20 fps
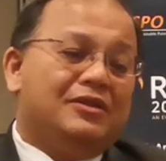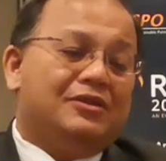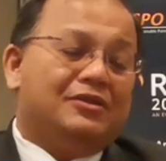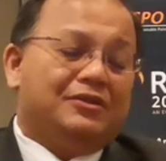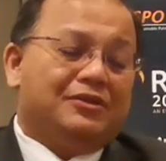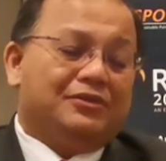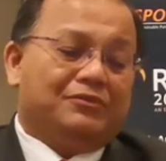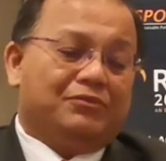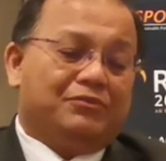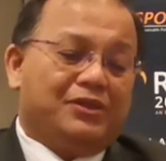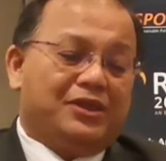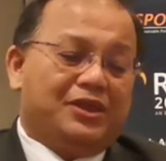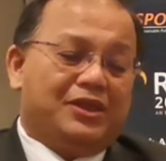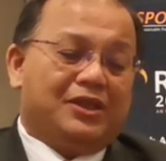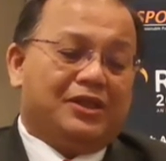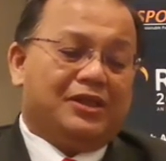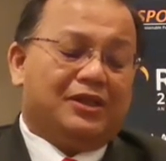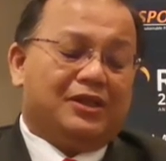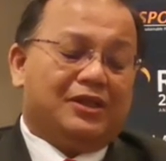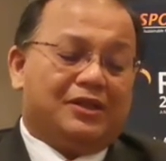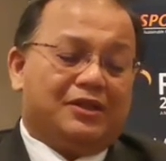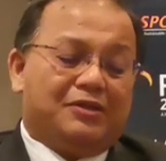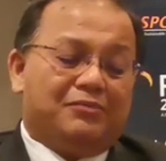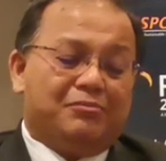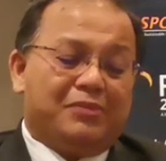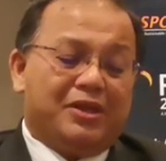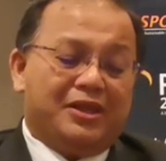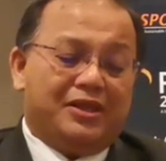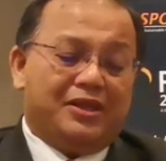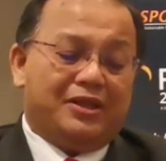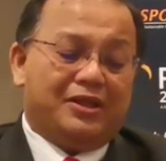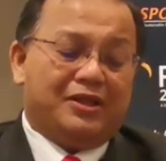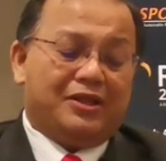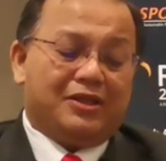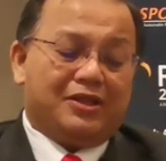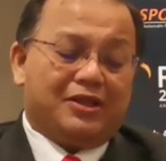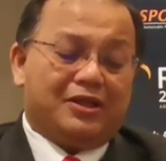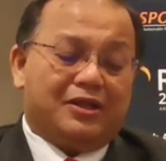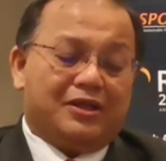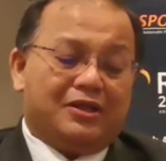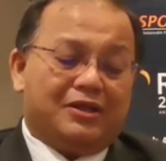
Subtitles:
Many